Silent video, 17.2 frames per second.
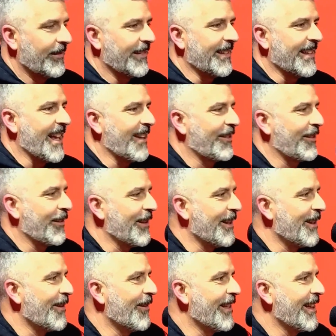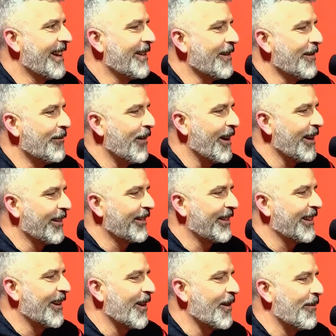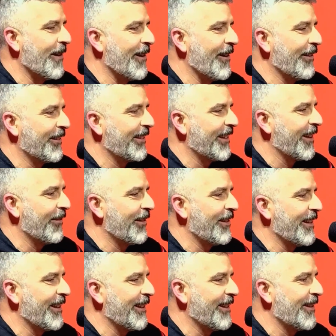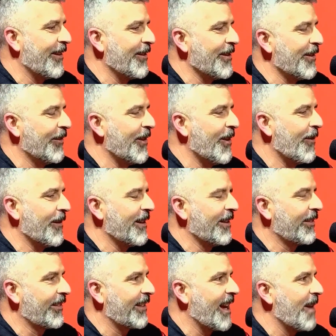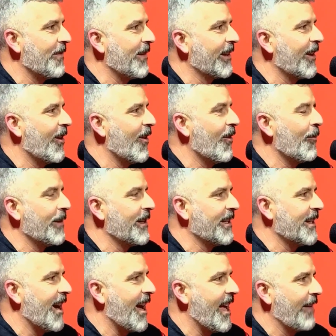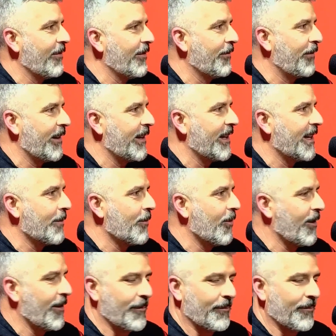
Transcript: Yeah. So that advice that everybody always gives you, you'll know when it's time to go when you're not having fun anymore.